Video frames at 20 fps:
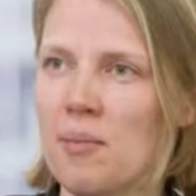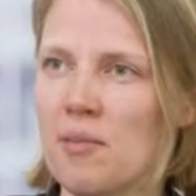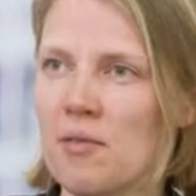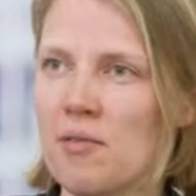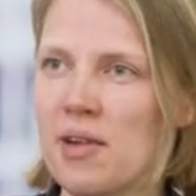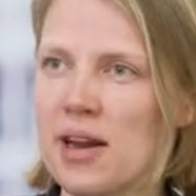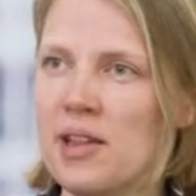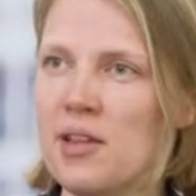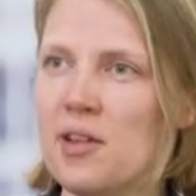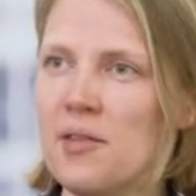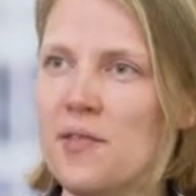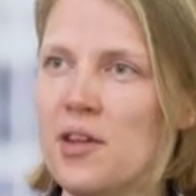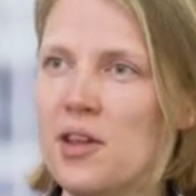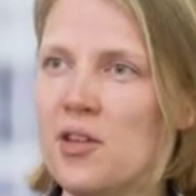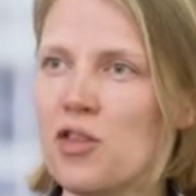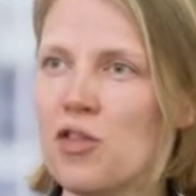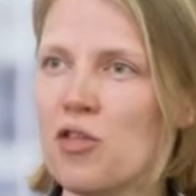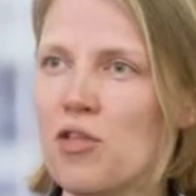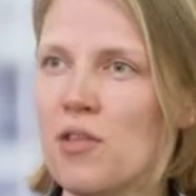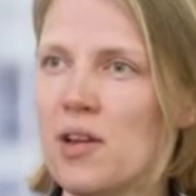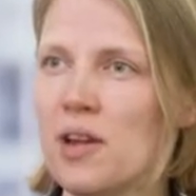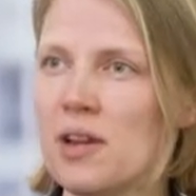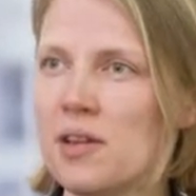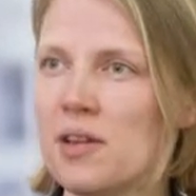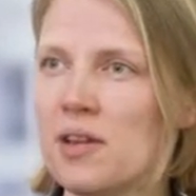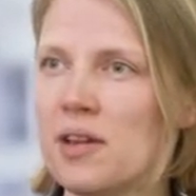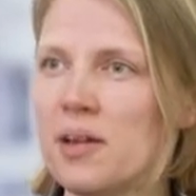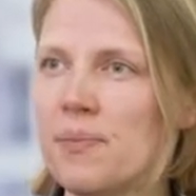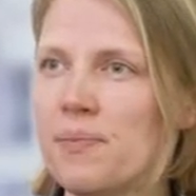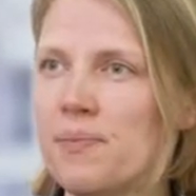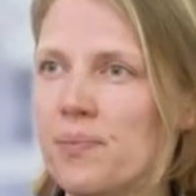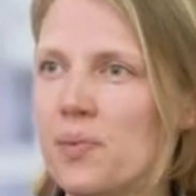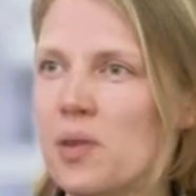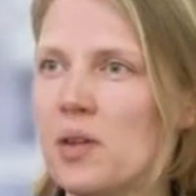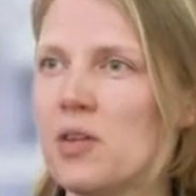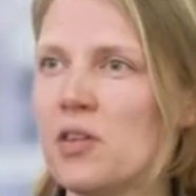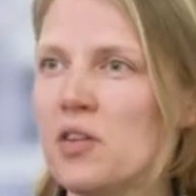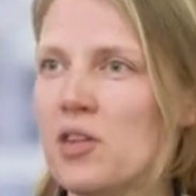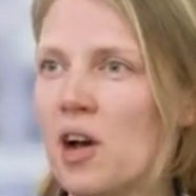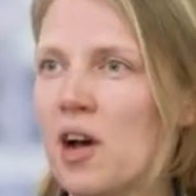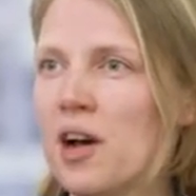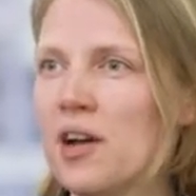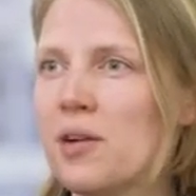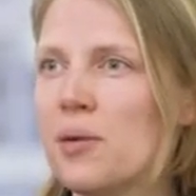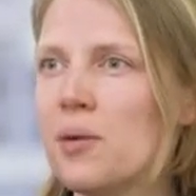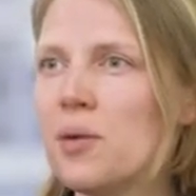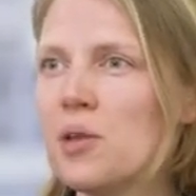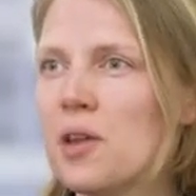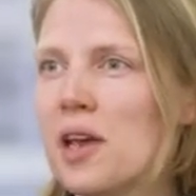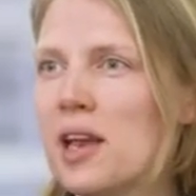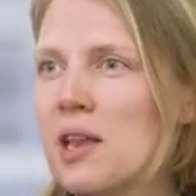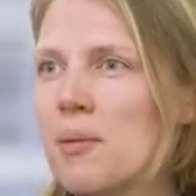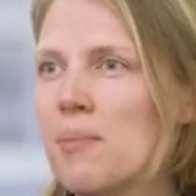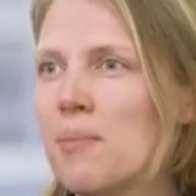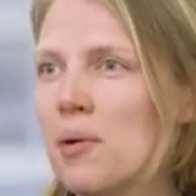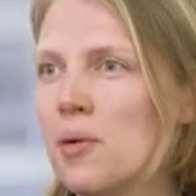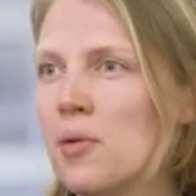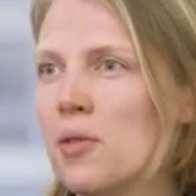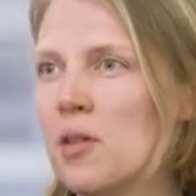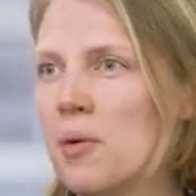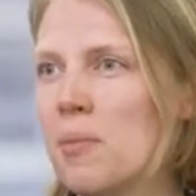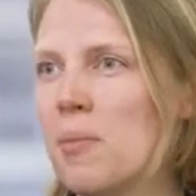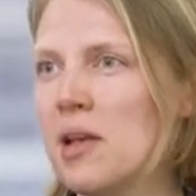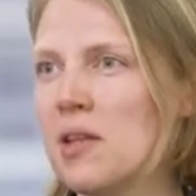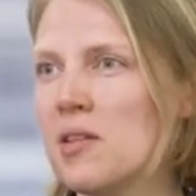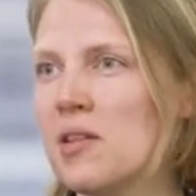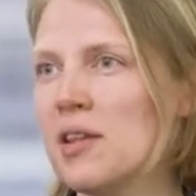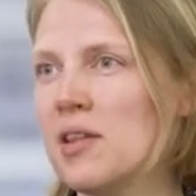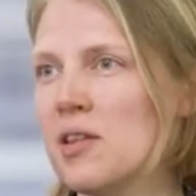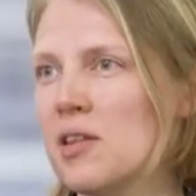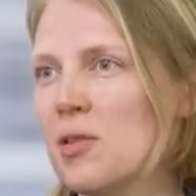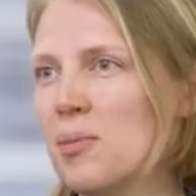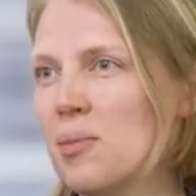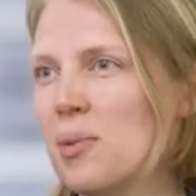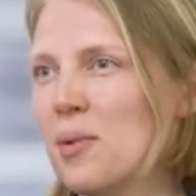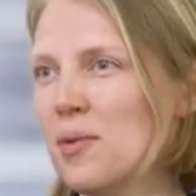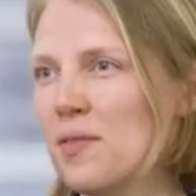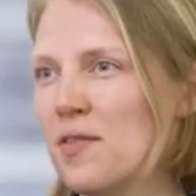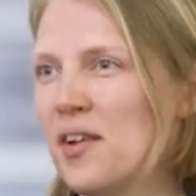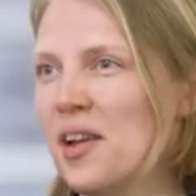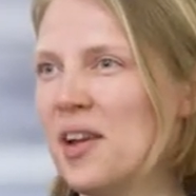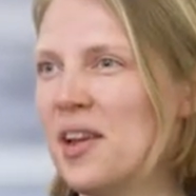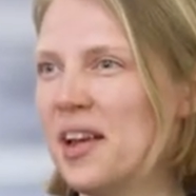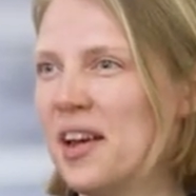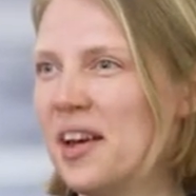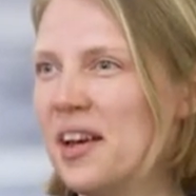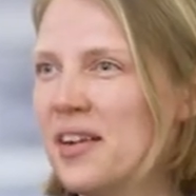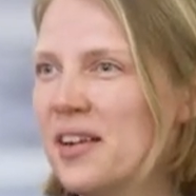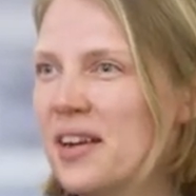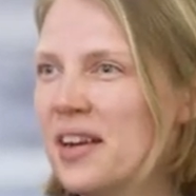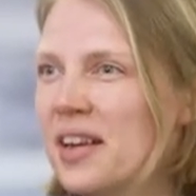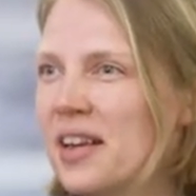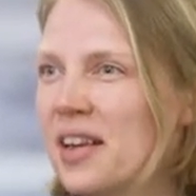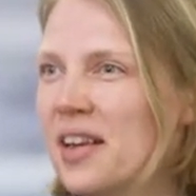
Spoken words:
relatively strict style, so any bond that makes it into the portfolio